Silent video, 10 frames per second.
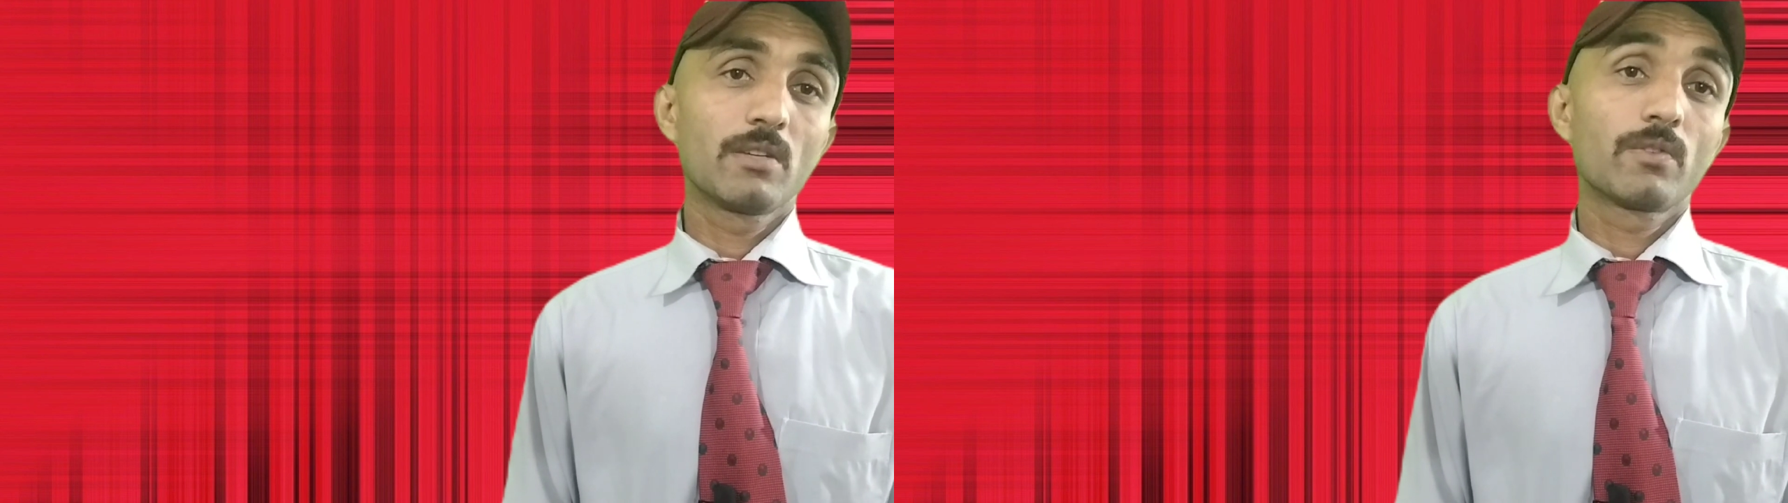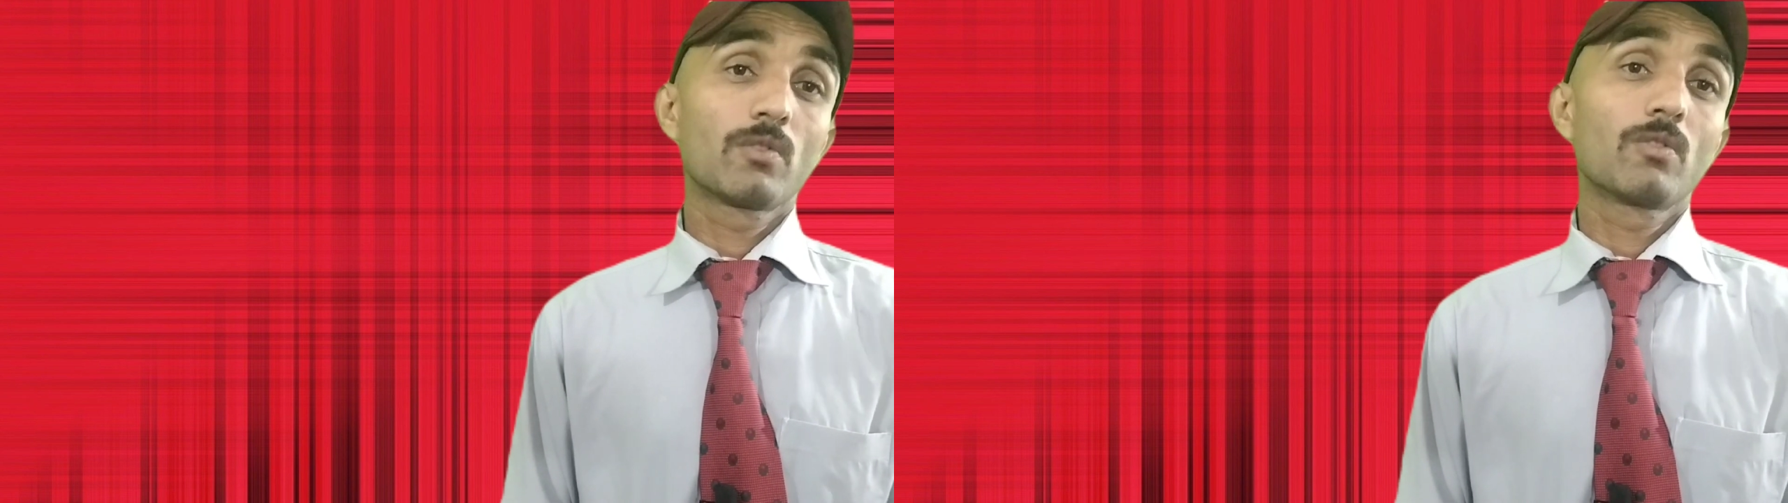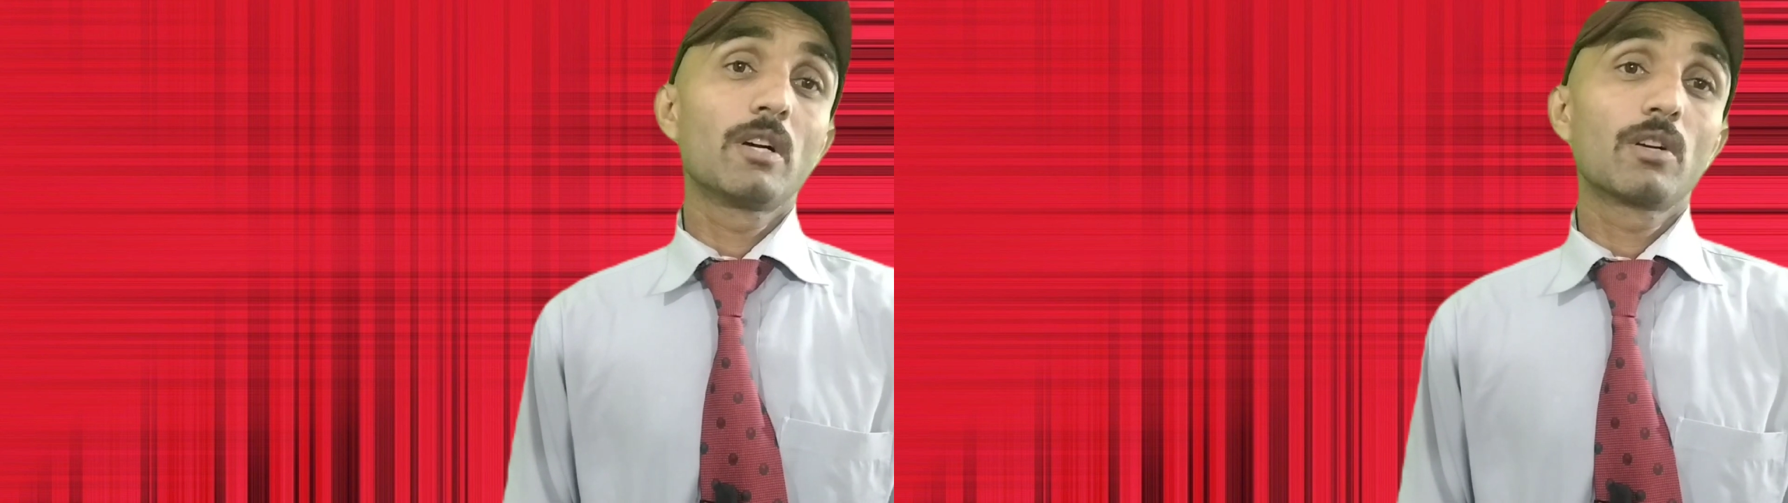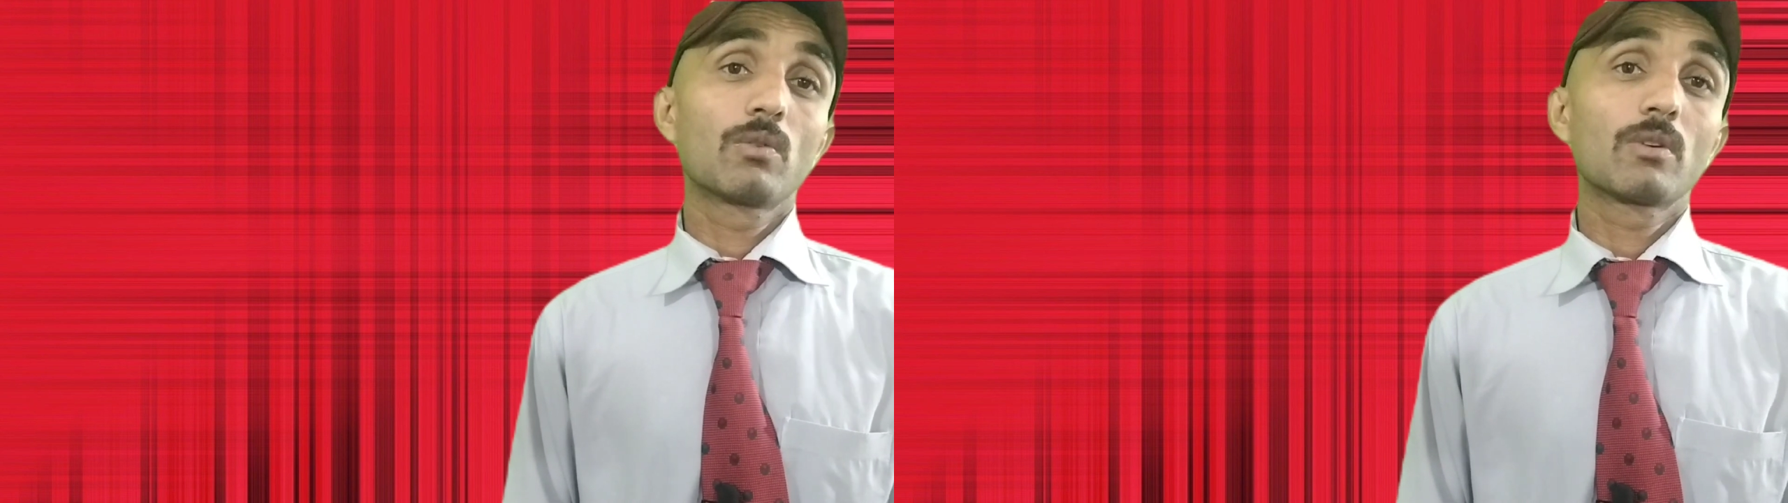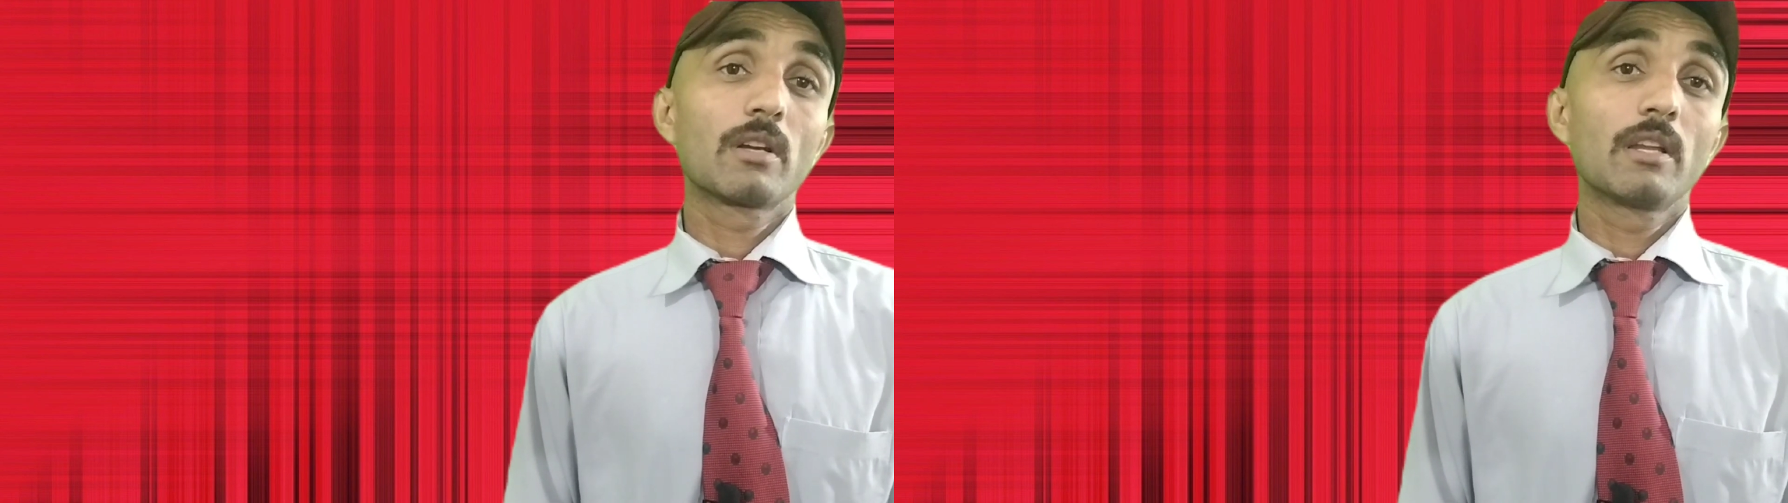if you want
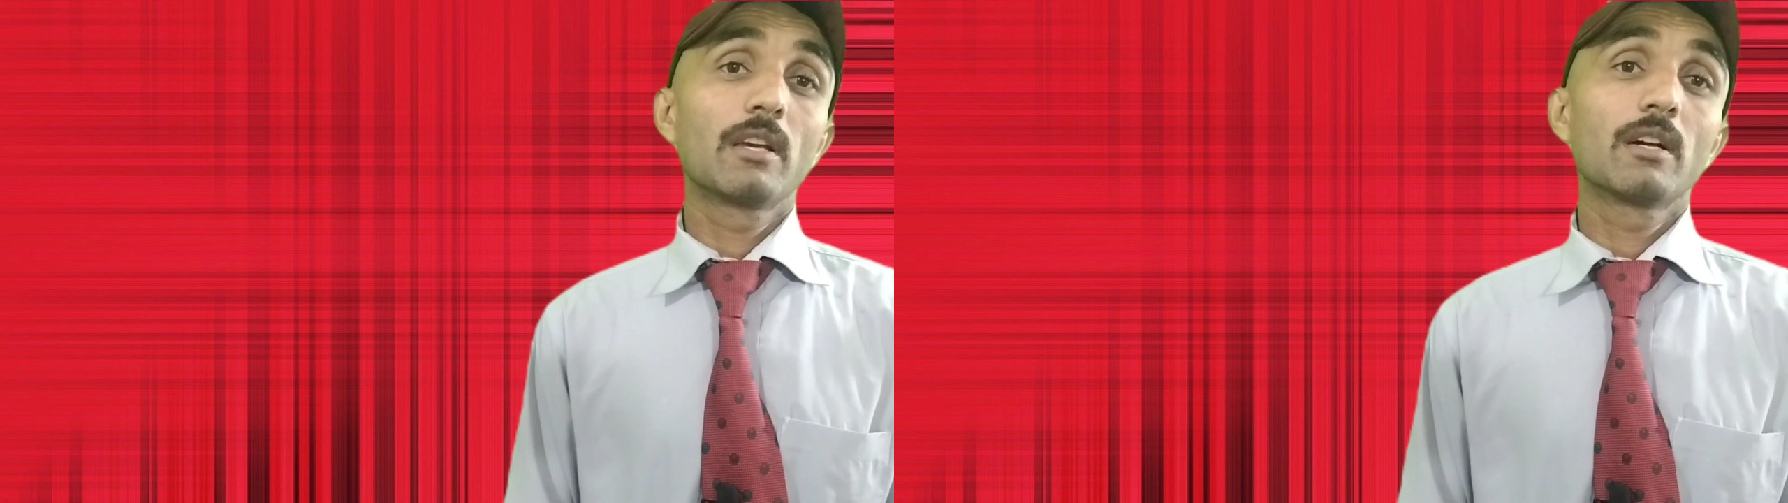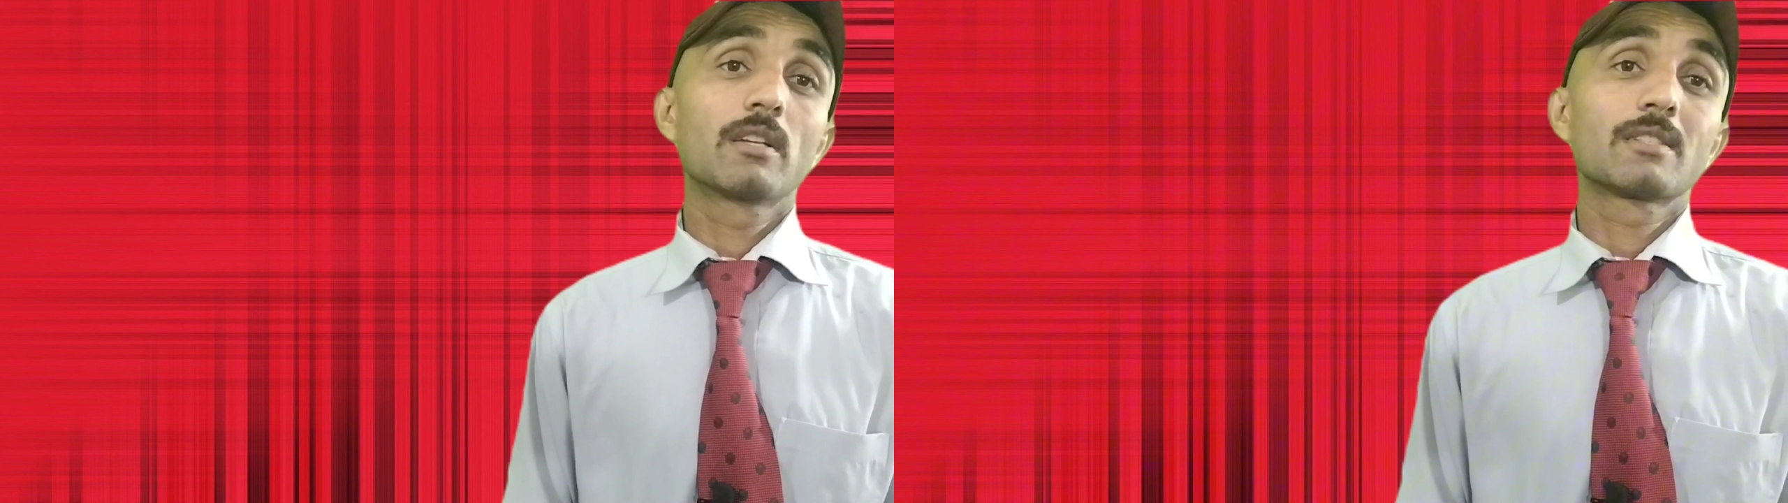to